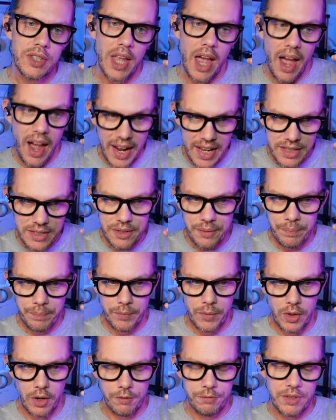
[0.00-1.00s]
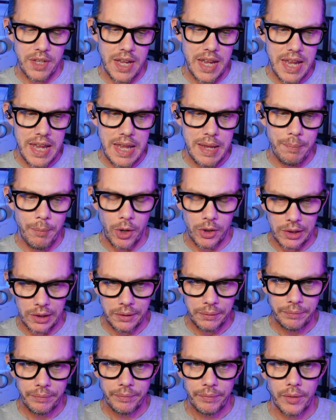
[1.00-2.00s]
the height of the
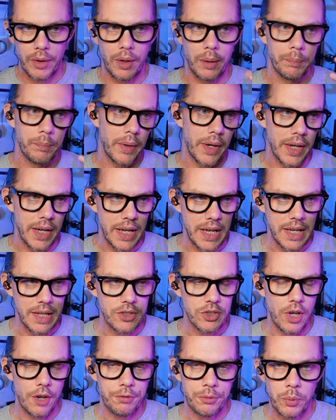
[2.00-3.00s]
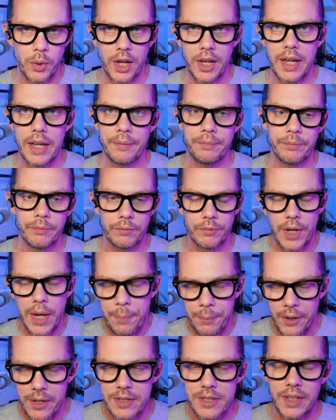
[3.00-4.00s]
model on my software,
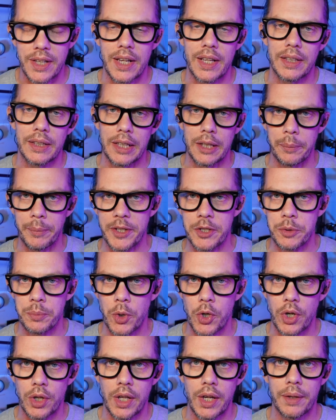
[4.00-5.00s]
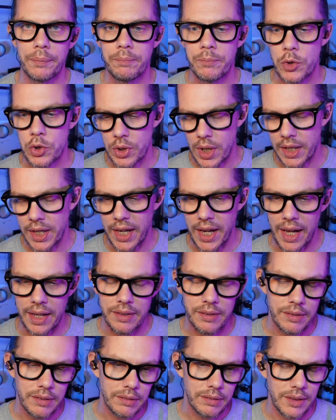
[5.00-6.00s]
reprinted it a little bit smaller, tried it
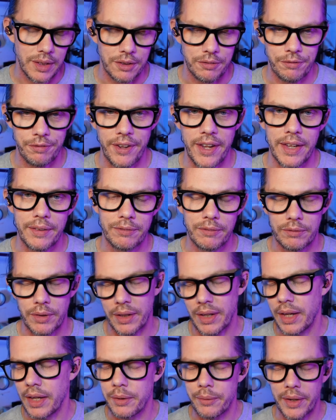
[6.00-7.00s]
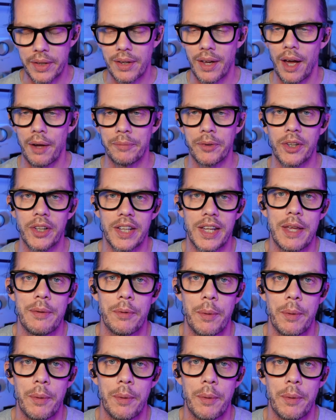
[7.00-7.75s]
again, didn't fit. But anyway, I'm not going to keep